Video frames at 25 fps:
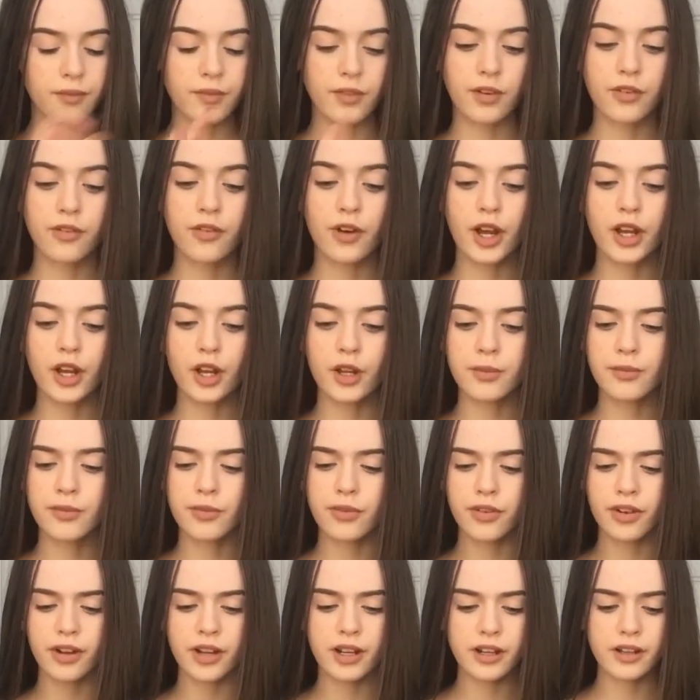Fiona
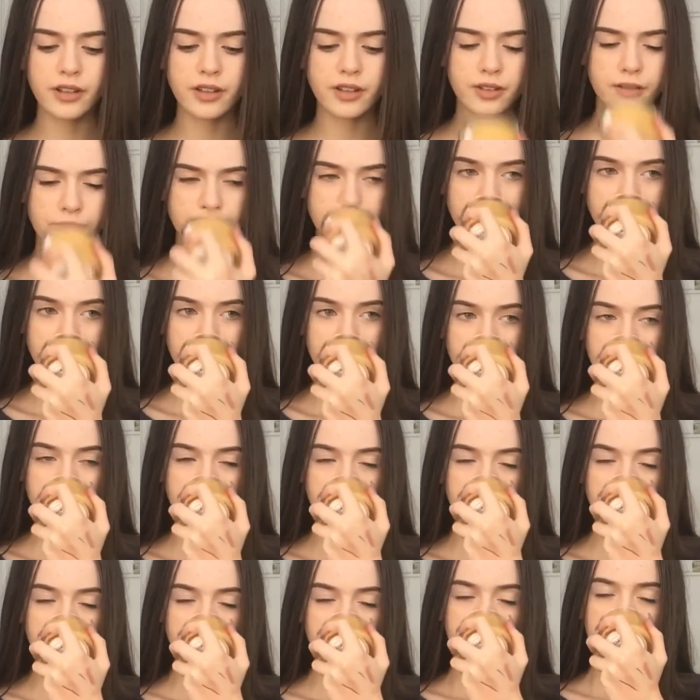Flagans.
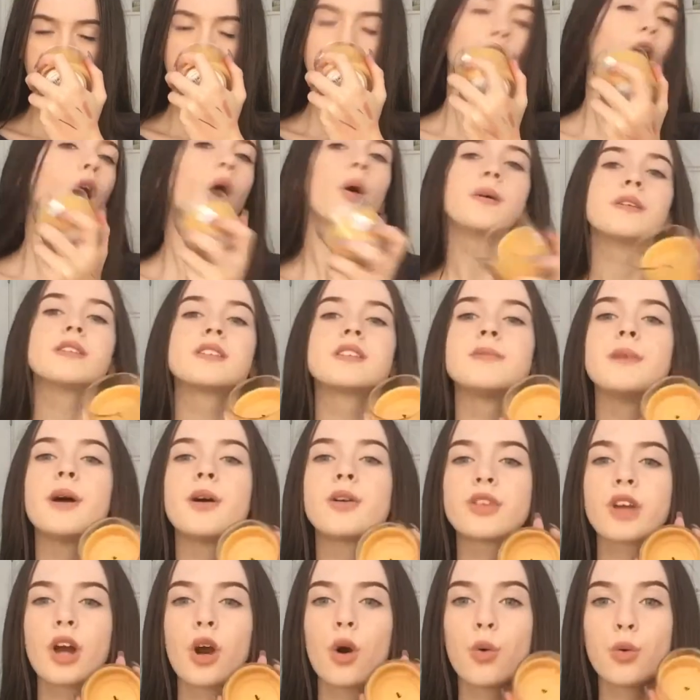Oh, it
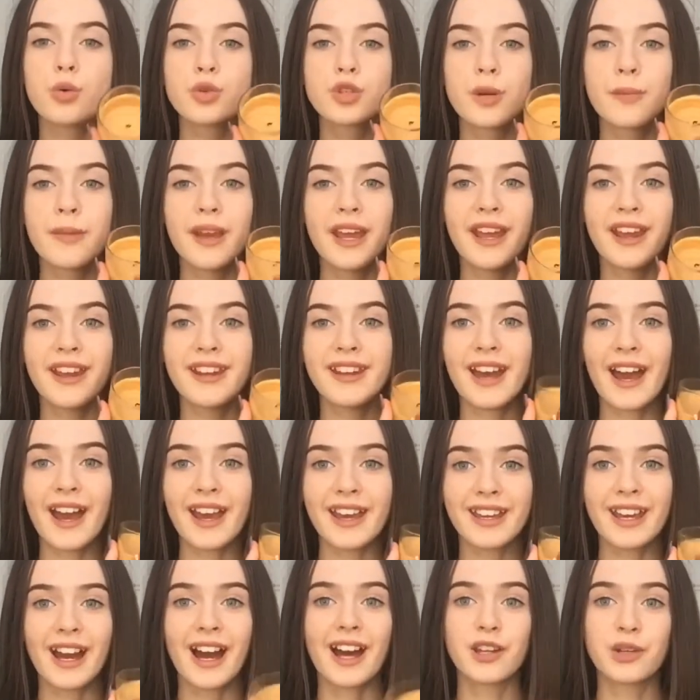smells like autumn in a
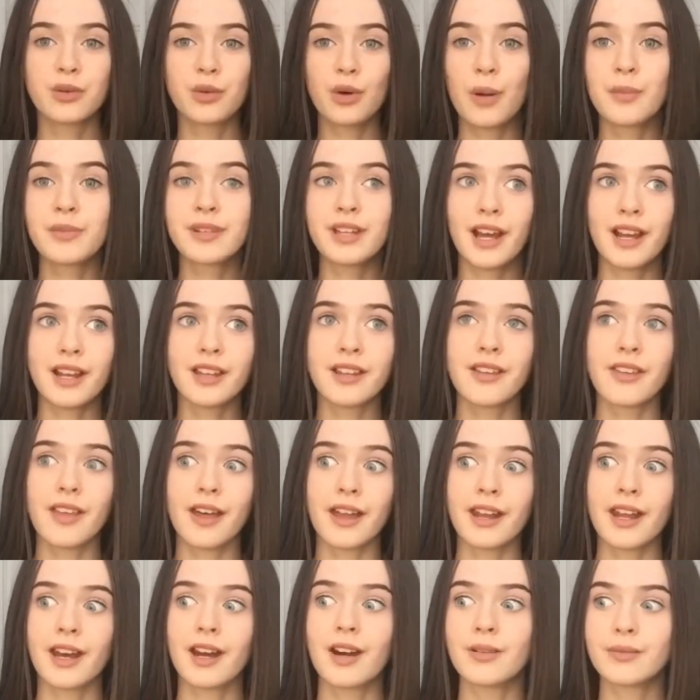candle. I'm telling you
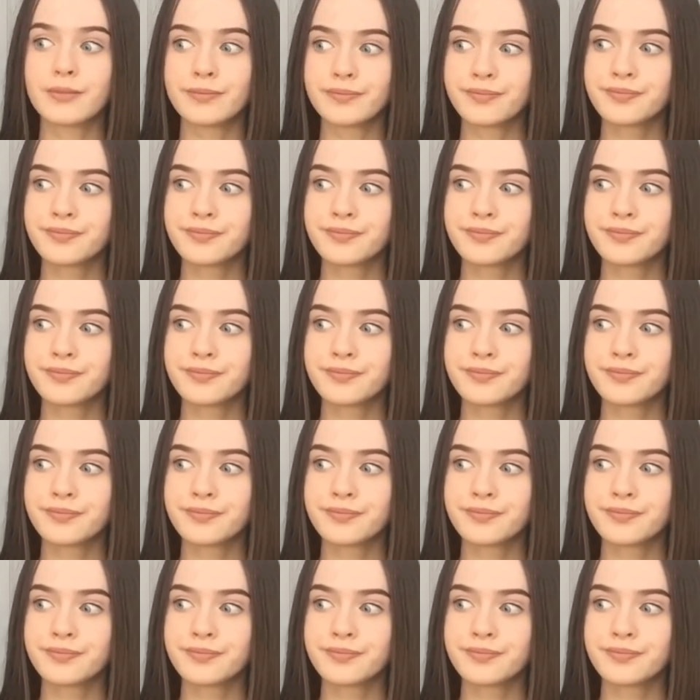that now.